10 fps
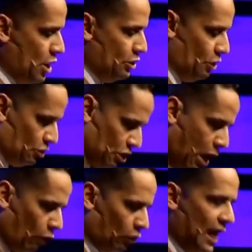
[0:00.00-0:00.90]
the
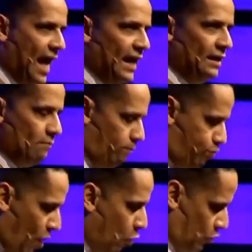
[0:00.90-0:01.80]
tow line
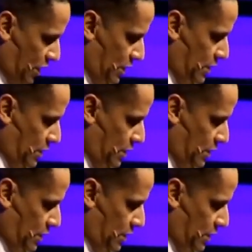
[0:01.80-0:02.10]
broke